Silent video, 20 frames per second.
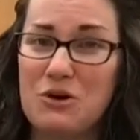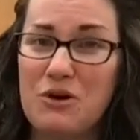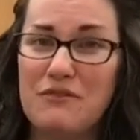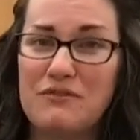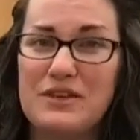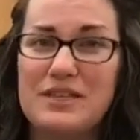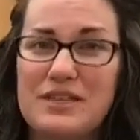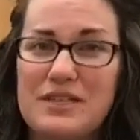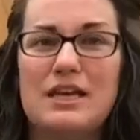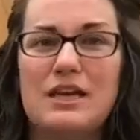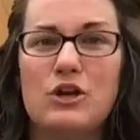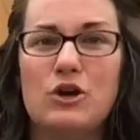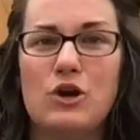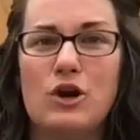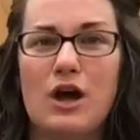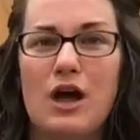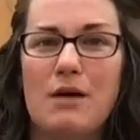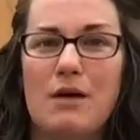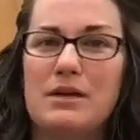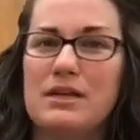office and
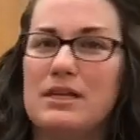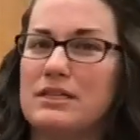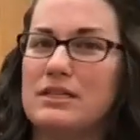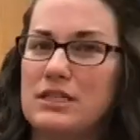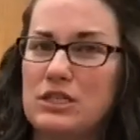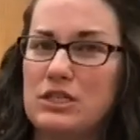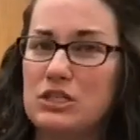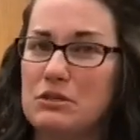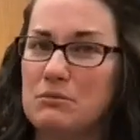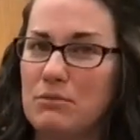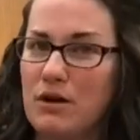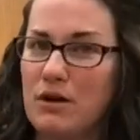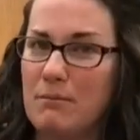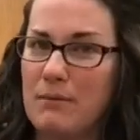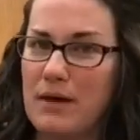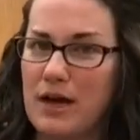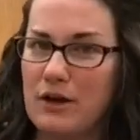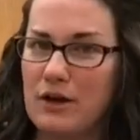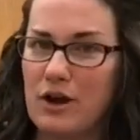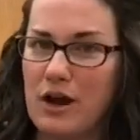grab an Extension Brown
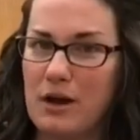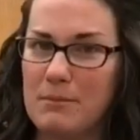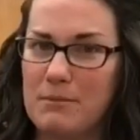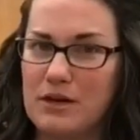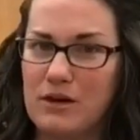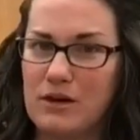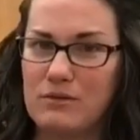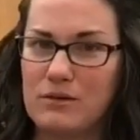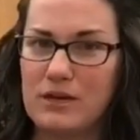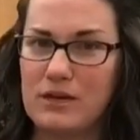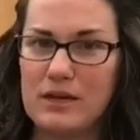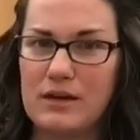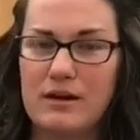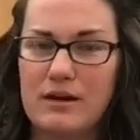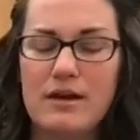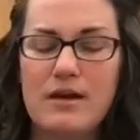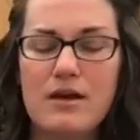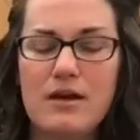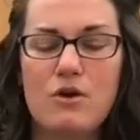Bag Grab and Go kit.